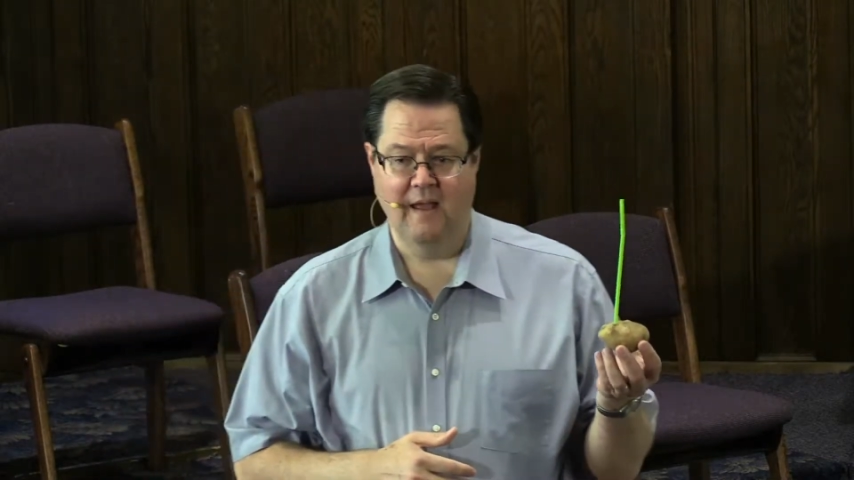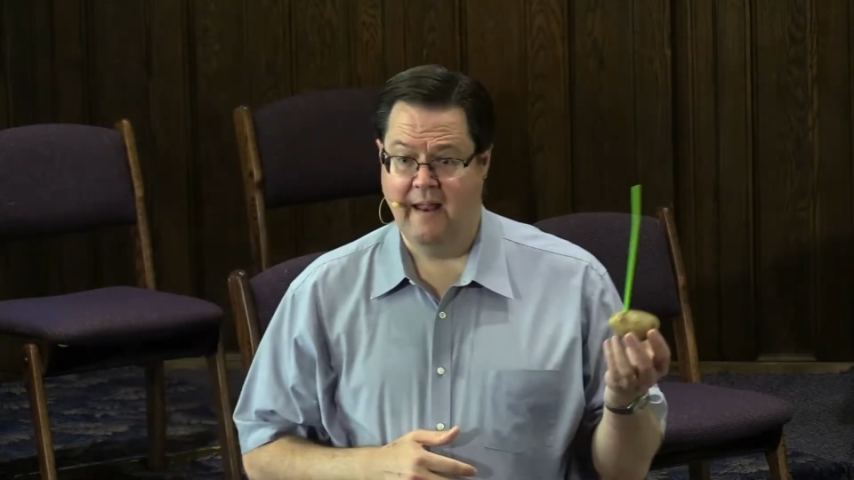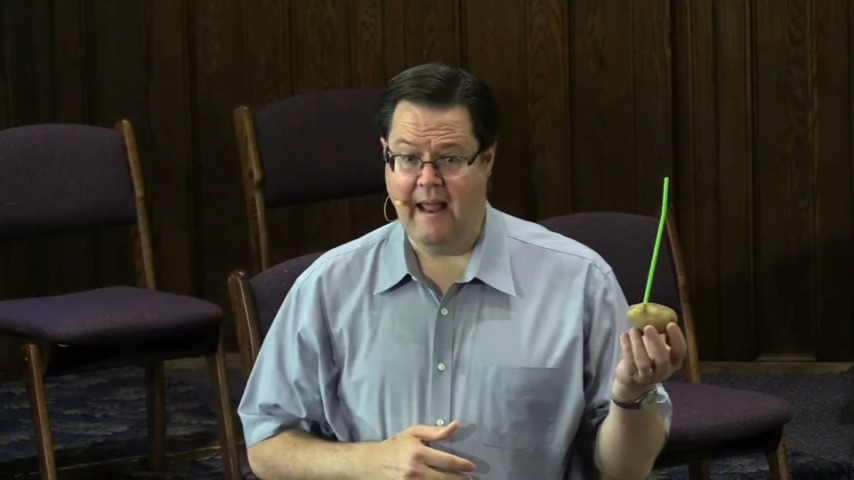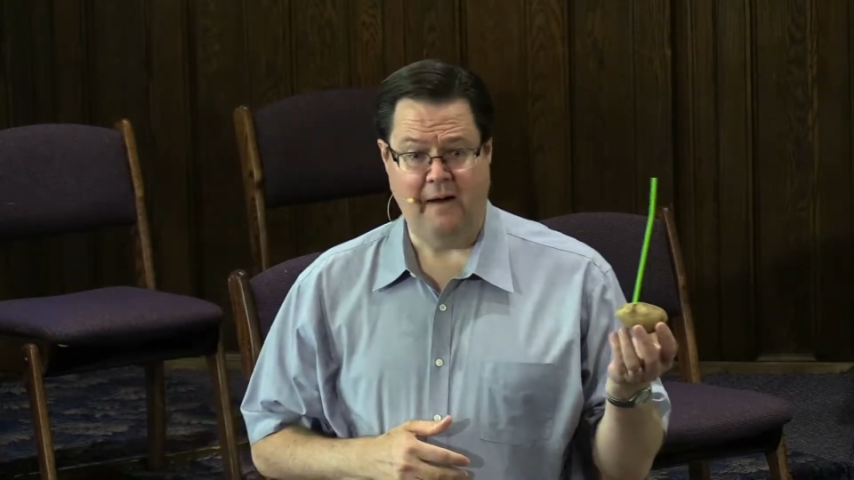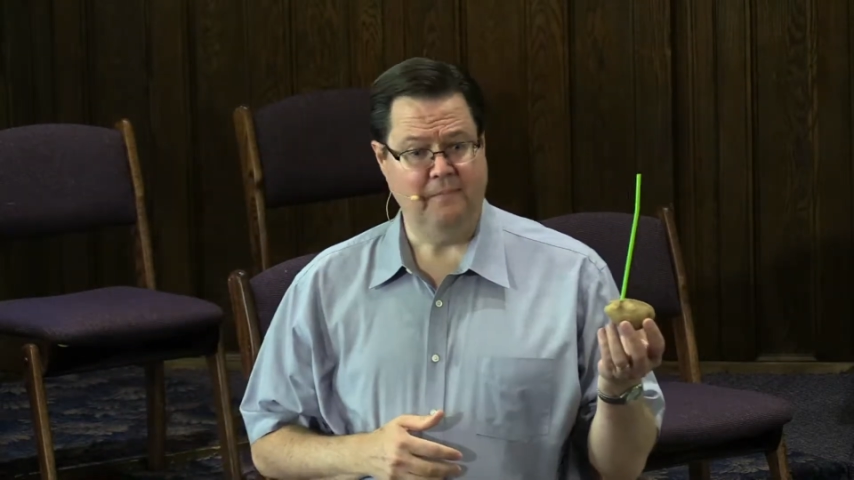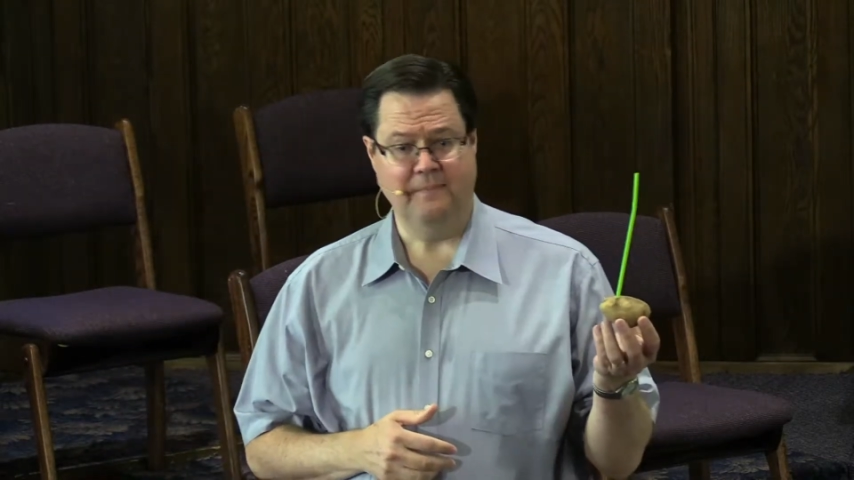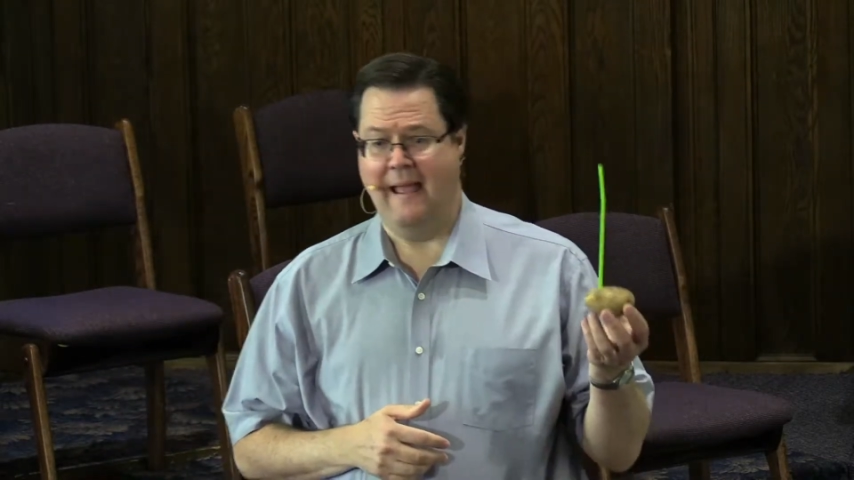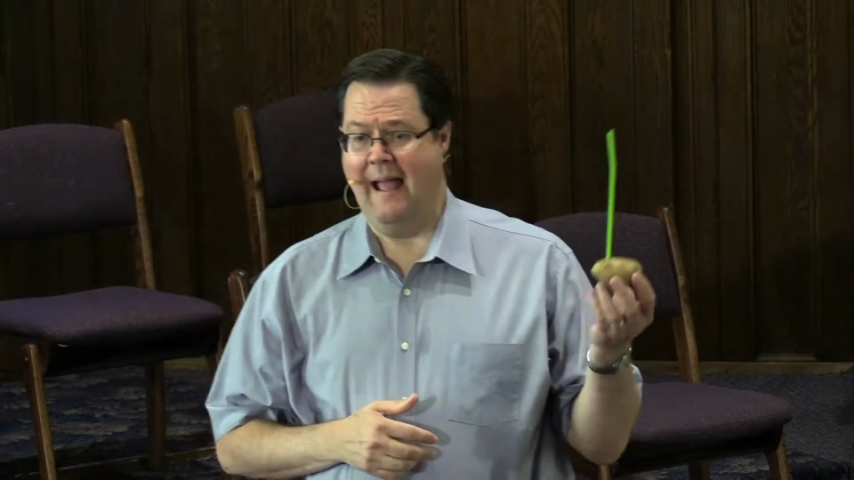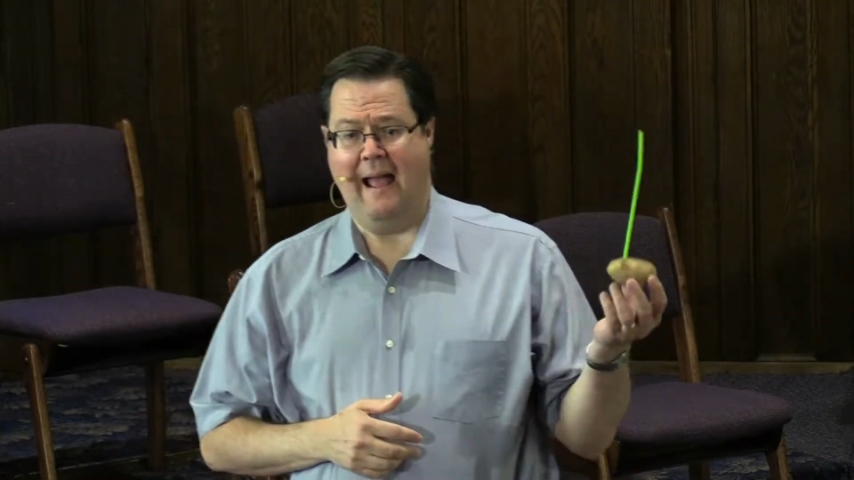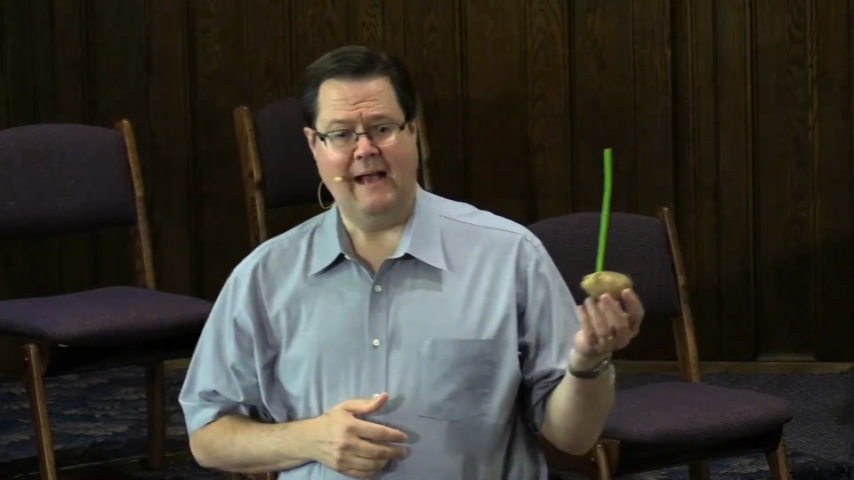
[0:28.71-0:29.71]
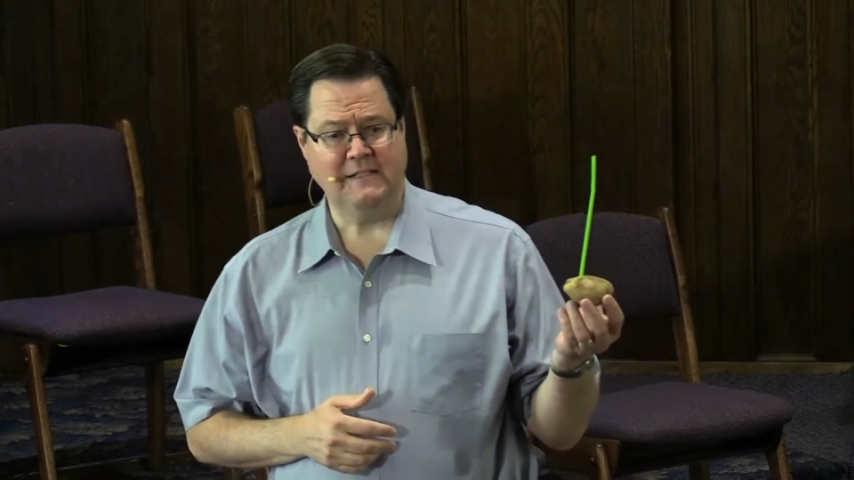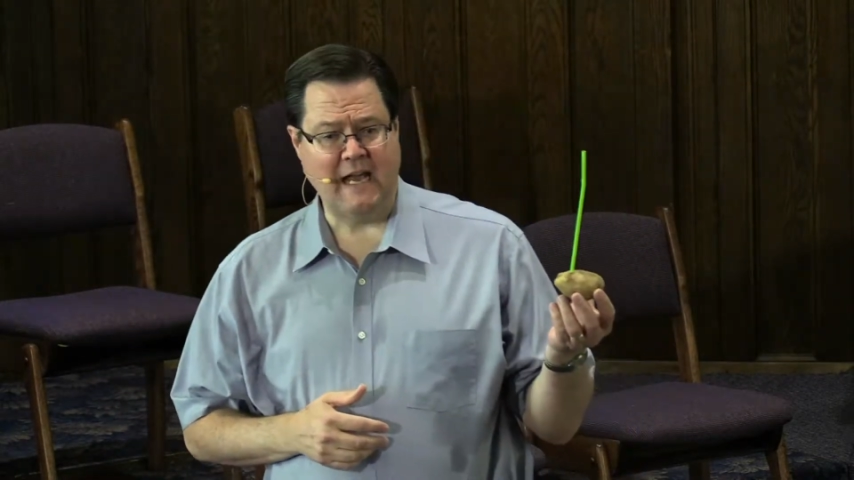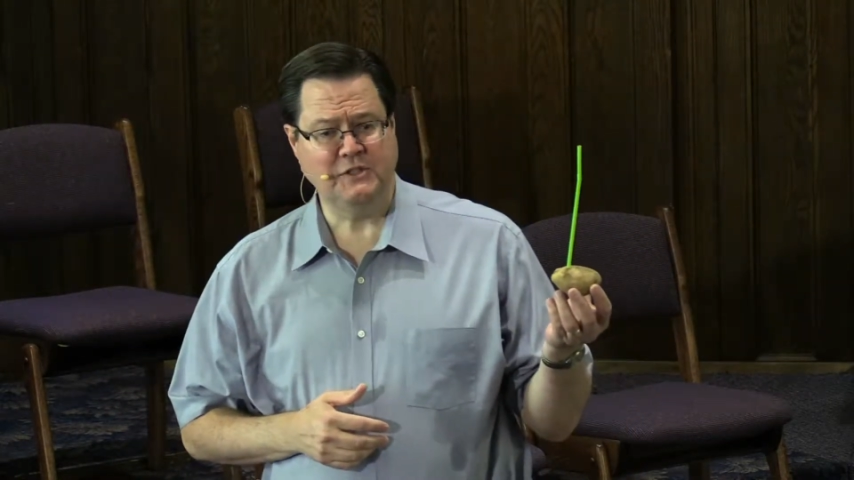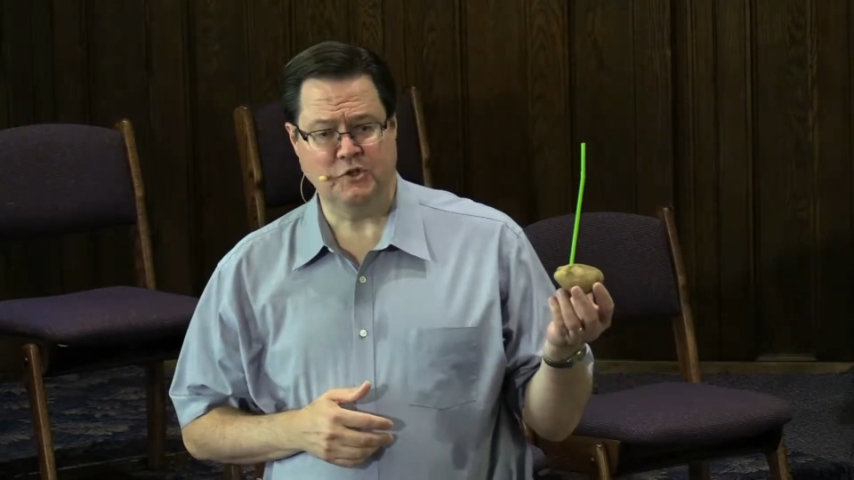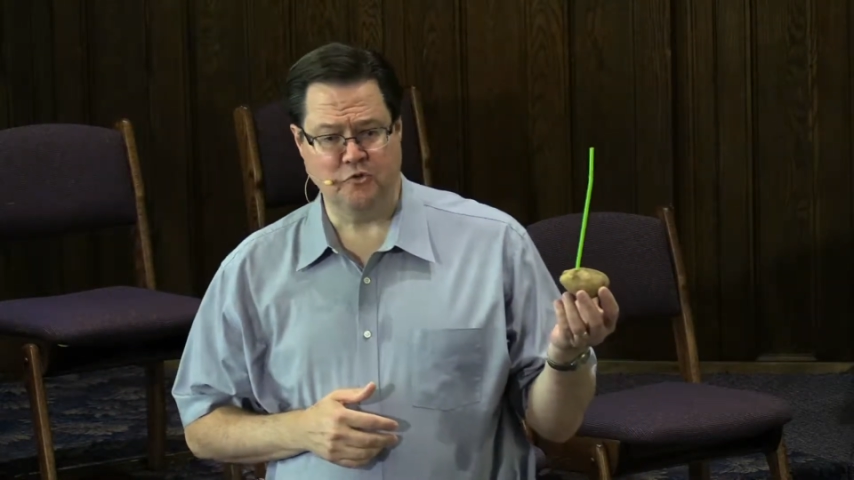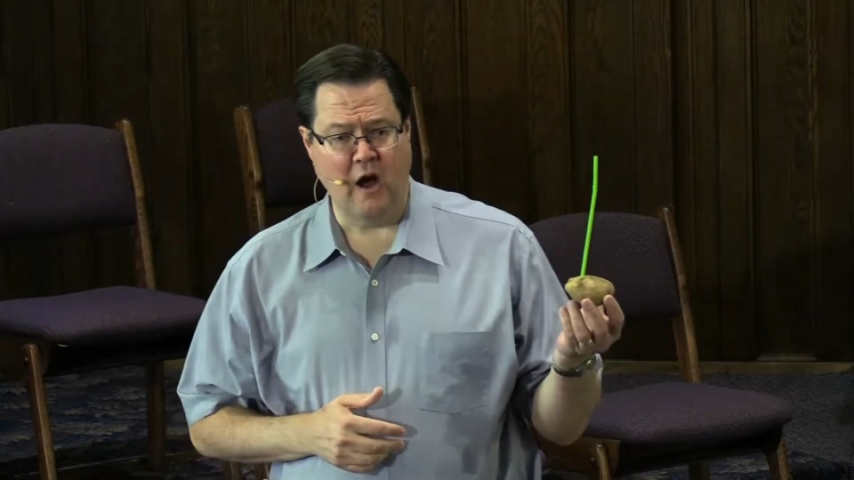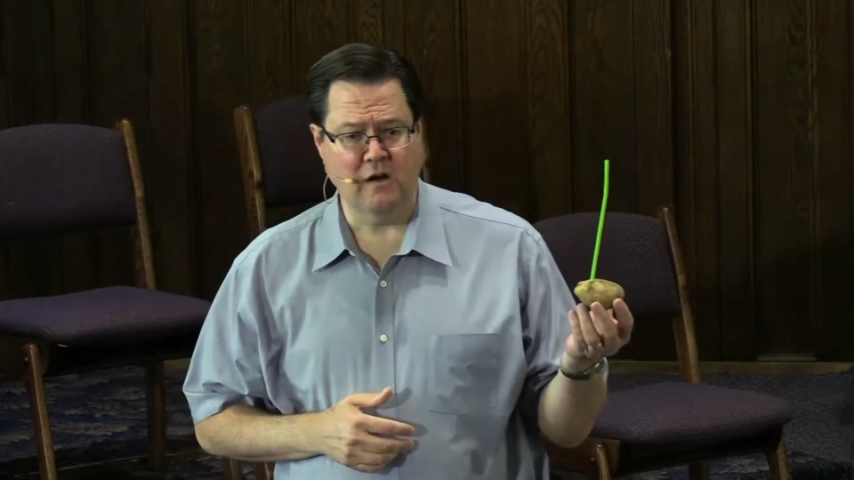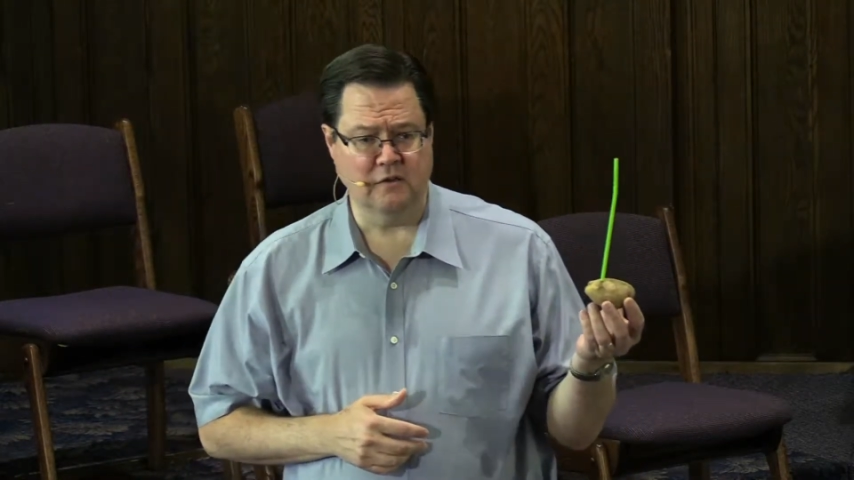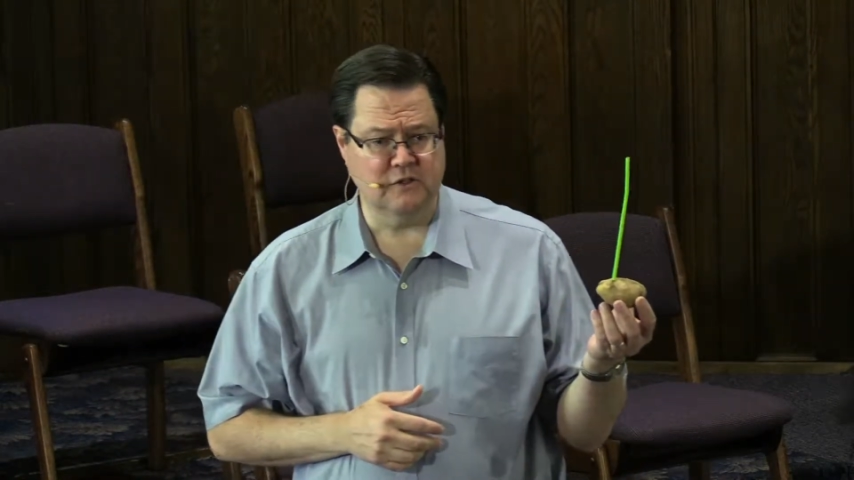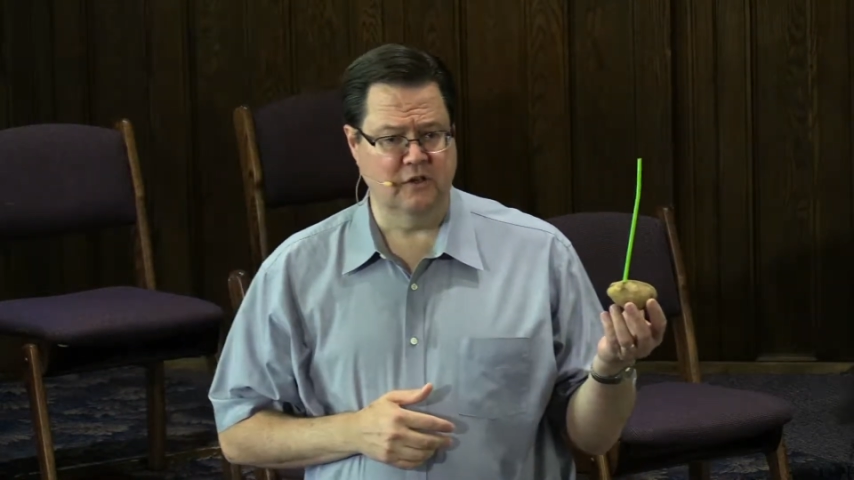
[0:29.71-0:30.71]
Now, as I
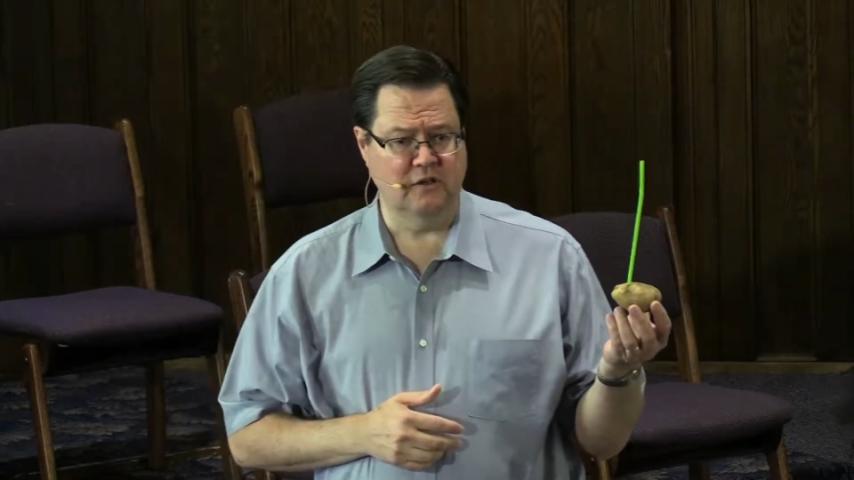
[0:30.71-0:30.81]
struggled to,